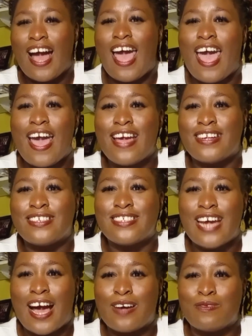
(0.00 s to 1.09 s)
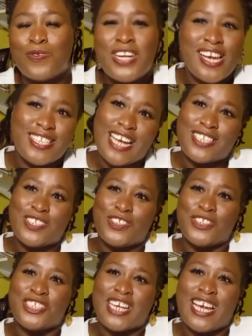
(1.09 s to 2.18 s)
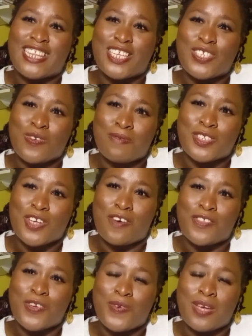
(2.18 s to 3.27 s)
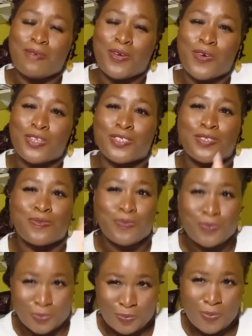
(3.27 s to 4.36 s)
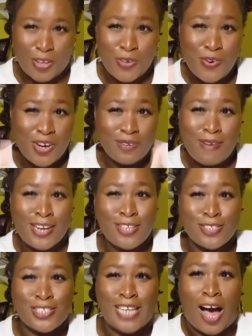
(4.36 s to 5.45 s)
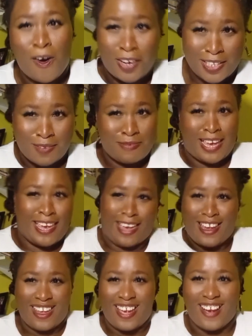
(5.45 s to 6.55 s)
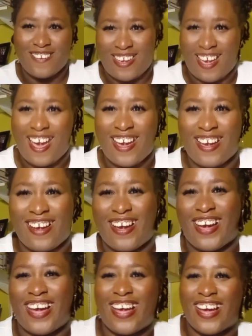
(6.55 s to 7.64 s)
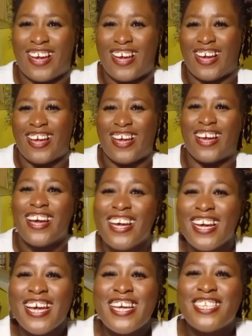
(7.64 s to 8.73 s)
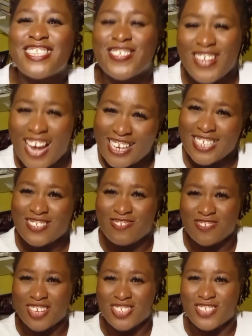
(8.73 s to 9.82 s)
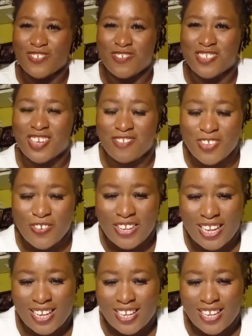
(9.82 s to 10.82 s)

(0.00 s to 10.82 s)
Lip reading: and I'm really excited to share this Woman's of the Week because you heard my little song at the beginning, okay? So yeah, let's move on to Woman of the Week.